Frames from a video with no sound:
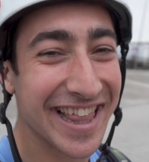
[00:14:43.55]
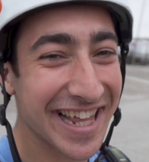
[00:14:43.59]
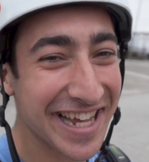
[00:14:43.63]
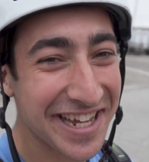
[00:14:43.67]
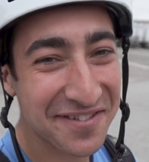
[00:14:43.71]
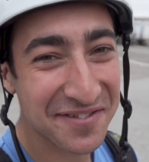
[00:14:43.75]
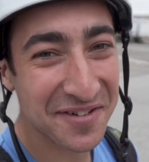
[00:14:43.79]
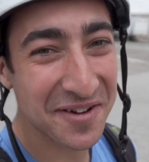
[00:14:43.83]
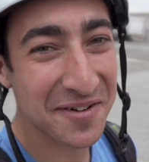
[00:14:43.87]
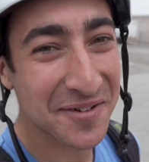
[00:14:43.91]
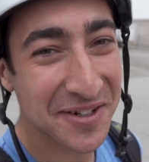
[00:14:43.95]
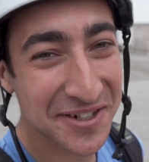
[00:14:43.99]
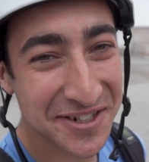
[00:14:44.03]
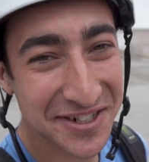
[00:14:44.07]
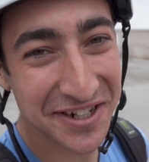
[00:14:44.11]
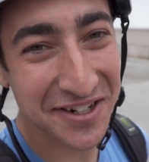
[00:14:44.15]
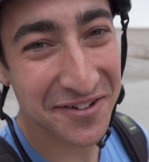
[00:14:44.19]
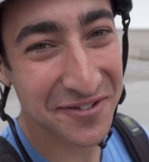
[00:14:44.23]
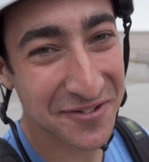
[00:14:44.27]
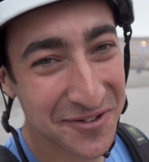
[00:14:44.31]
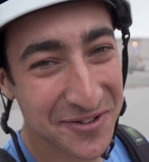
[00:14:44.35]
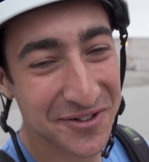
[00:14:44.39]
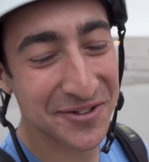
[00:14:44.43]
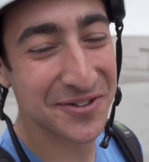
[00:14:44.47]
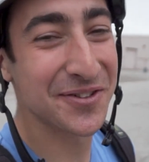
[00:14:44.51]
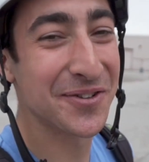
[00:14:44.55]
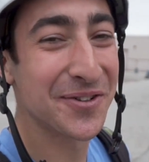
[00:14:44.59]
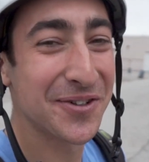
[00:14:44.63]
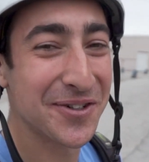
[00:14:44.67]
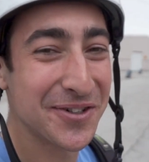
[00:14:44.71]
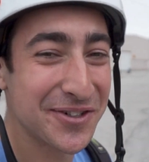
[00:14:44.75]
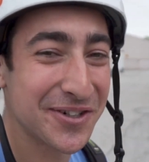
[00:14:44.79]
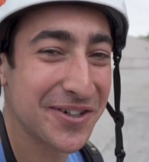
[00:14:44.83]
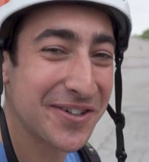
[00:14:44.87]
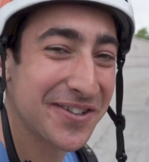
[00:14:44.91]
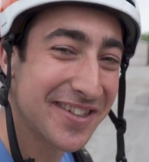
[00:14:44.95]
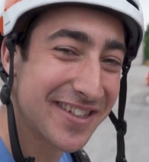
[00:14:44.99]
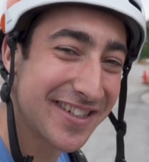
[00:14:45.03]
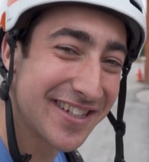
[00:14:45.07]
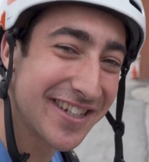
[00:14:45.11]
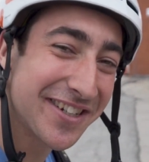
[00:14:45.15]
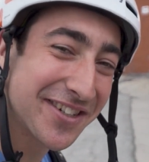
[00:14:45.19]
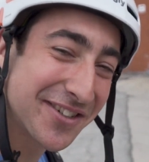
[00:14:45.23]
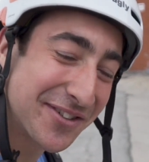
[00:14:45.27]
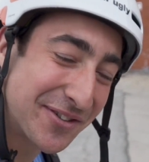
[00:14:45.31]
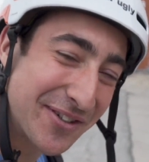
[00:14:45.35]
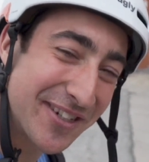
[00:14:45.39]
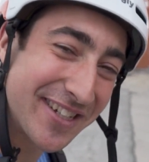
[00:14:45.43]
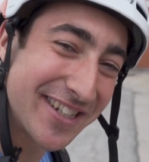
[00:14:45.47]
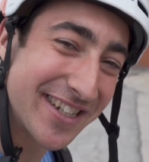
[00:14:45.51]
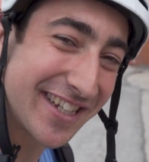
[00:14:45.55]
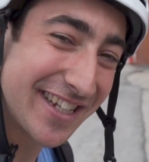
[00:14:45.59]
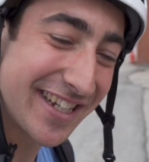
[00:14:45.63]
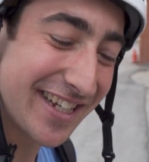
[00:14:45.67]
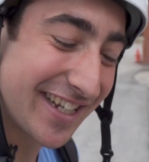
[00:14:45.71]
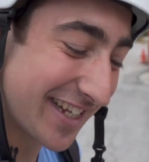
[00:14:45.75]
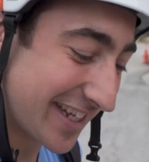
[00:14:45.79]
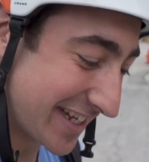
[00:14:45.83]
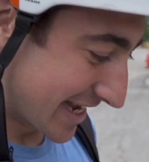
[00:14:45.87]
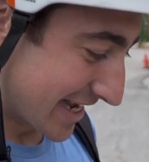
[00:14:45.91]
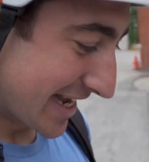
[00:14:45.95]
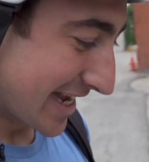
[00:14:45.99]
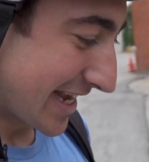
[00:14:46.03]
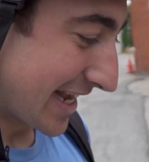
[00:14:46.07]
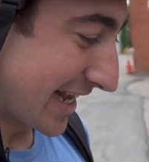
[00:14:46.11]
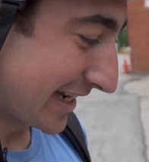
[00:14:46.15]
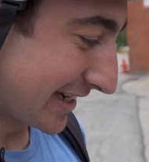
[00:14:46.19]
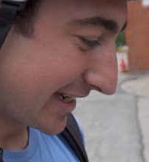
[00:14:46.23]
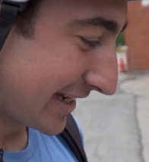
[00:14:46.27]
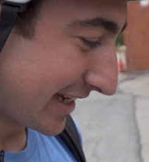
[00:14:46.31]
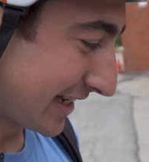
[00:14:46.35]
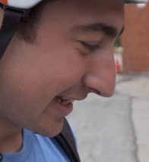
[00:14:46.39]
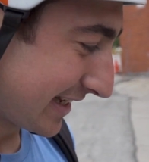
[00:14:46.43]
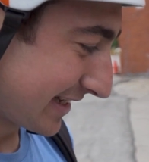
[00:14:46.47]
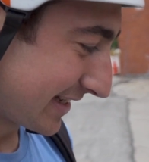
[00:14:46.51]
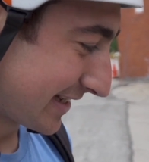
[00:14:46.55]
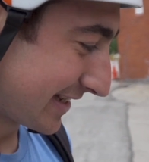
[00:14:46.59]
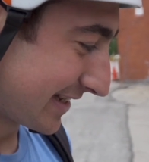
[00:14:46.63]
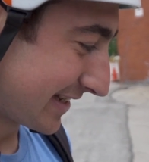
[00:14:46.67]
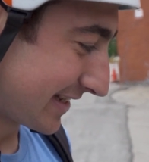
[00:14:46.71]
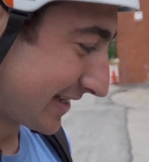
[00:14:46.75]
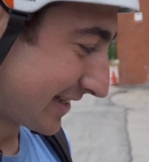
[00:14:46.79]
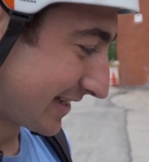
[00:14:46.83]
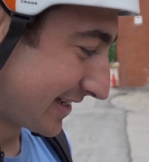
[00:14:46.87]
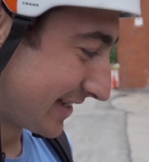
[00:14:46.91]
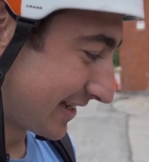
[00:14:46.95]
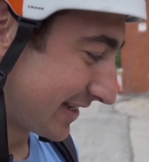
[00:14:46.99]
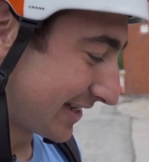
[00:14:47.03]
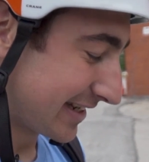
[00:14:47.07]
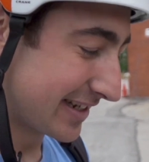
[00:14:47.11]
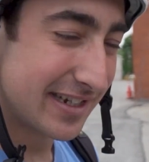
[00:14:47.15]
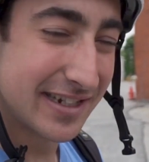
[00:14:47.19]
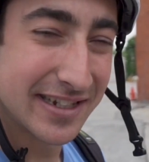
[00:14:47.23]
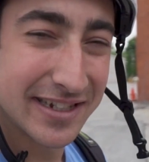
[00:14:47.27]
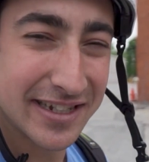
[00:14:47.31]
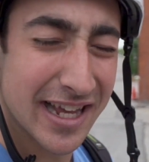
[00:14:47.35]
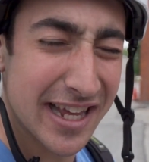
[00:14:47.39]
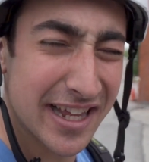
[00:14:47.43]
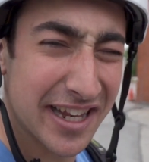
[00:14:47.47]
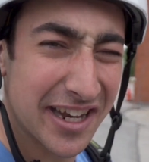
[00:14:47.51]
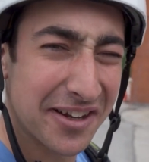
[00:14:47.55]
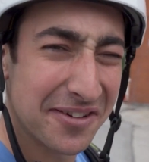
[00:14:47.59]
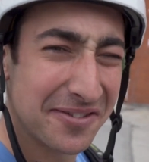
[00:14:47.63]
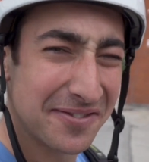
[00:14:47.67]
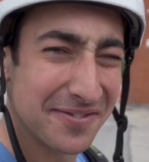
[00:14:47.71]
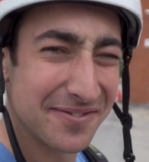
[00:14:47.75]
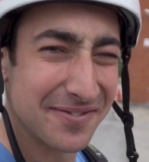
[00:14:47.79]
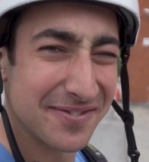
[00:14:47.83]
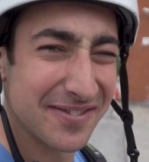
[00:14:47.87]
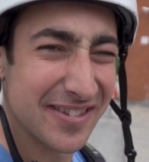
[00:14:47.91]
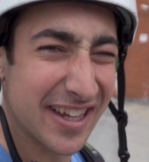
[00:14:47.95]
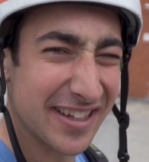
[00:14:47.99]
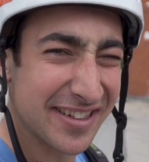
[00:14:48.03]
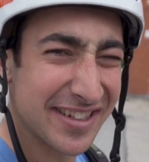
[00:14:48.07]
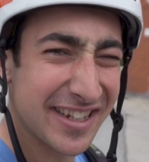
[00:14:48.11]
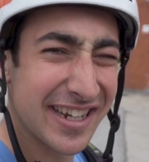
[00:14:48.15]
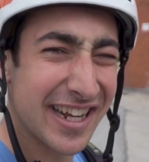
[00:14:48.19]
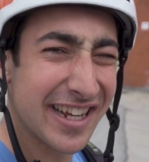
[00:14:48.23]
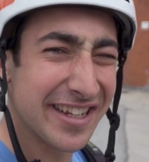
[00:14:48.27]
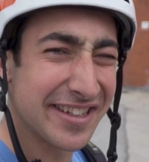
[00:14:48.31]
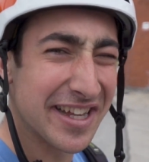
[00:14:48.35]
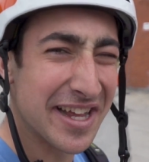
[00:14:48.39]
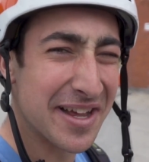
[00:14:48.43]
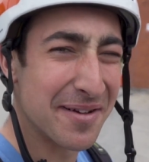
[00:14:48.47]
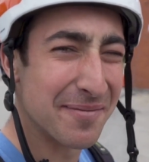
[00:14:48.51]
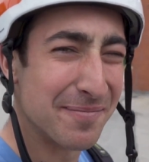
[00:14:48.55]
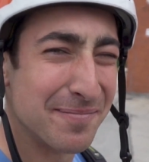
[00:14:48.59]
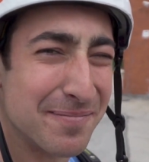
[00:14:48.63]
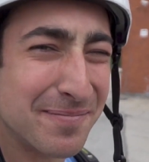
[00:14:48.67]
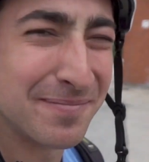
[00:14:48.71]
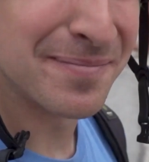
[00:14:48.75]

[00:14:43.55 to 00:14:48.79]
Thank you very much to everyone who's ordered shirts and stickers recently. And uh, yeah, you know, I'll see you next time.